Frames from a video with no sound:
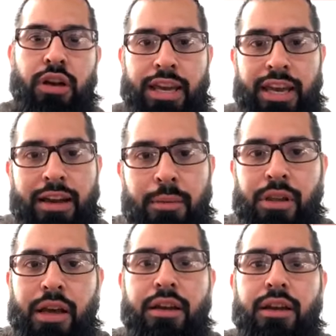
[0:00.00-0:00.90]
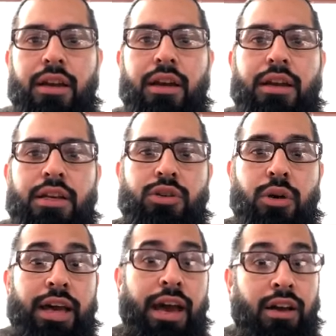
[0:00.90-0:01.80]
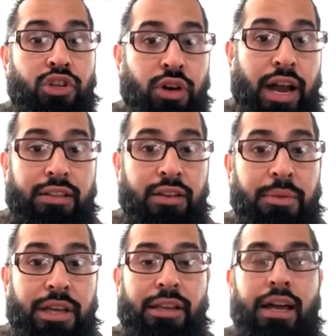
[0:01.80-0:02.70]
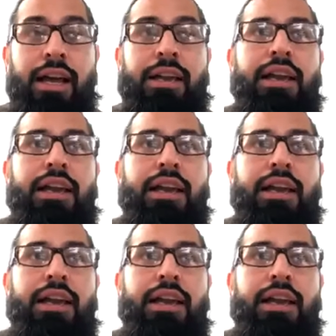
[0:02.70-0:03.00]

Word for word: Inca blood, so that attracted me a lot,